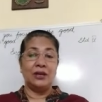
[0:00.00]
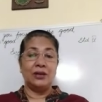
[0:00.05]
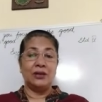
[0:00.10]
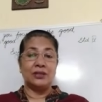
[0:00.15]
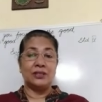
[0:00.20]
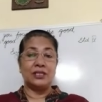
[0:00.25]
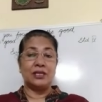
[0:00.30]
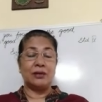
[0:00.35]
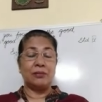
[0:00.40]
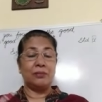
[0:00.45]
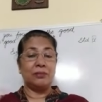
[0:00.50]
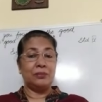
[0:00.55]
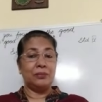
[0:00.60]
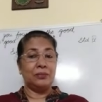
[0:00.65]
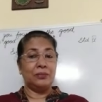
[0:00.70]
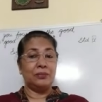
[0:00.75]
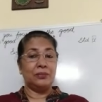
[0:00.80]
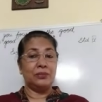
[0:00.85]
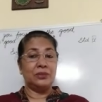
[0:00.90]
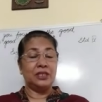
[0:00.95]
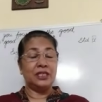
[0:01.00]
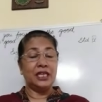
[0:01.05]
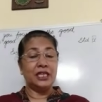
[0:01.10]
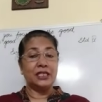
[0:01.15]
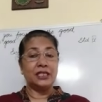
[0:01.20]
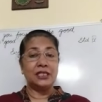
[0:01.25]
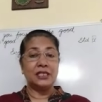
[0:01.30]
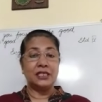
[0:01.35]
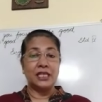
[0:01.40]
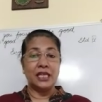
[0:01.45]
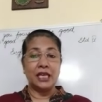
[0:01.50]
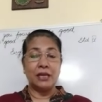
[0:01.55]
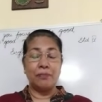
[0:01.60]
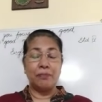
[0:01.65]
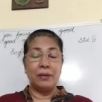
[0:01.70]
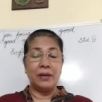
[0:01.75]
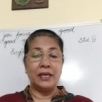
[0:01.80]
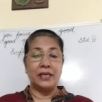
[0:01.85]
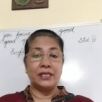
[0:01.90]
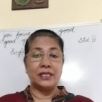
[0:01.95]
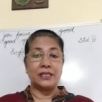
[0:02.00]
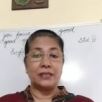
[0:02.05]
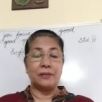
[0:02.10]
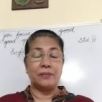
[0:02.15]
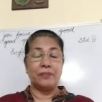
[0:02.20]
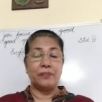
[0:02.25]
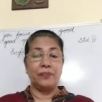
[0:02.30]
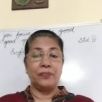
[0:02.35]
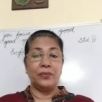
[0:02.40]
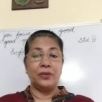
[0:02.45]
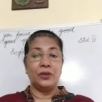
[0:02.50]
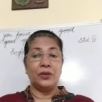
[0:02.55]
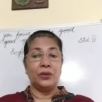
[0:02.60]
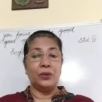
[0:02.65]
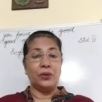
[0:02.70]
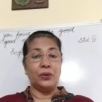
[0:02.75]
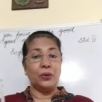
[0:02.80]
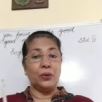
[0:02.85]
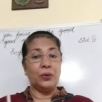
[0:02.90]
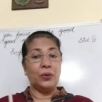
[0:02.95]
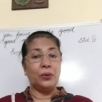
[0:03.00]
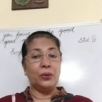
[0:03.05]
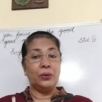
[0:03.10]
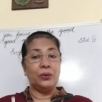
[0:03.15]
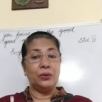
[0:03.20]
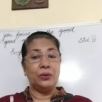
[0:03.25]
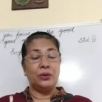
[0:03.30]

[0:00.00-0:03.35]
some death take place, you go